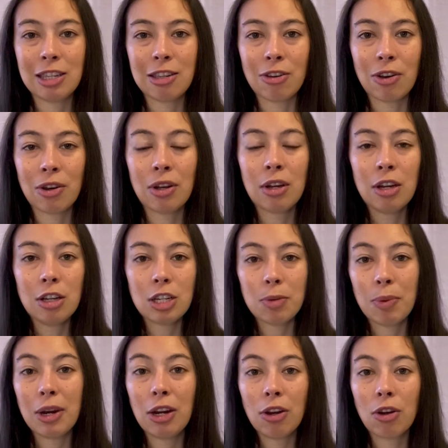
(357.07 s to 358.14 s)
So
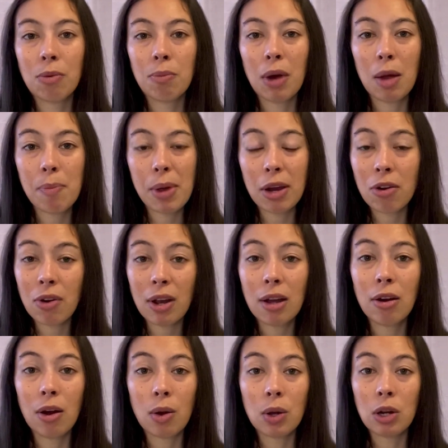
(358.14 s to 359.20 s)
depending on my
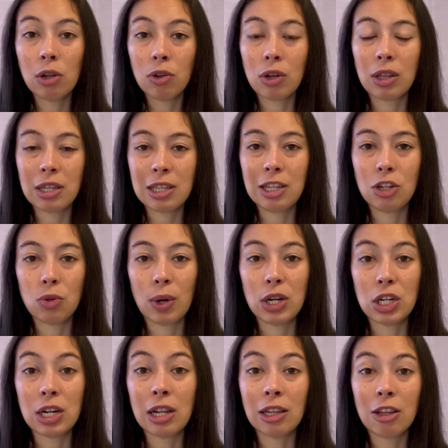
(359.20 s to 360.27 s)
background, I'm going to look at the
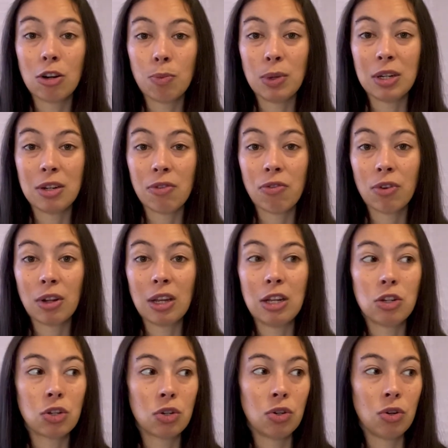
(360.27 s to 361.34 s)
situation a little bit differently
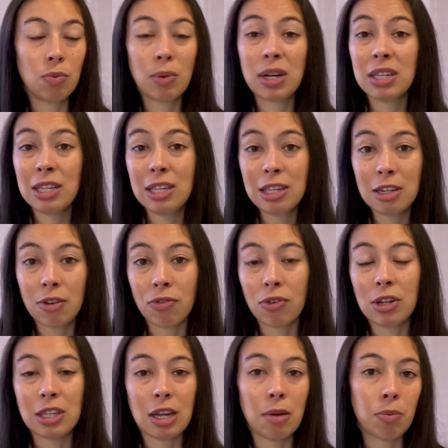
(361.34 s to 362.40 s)
to my sister, for
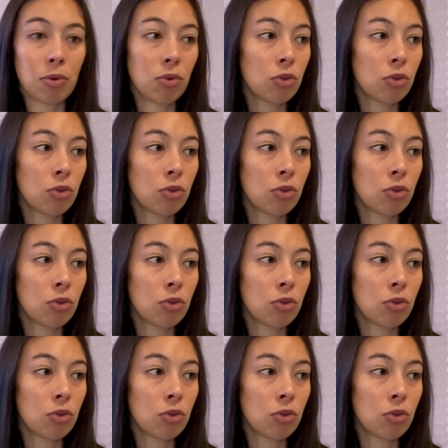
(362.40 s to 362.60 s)
example,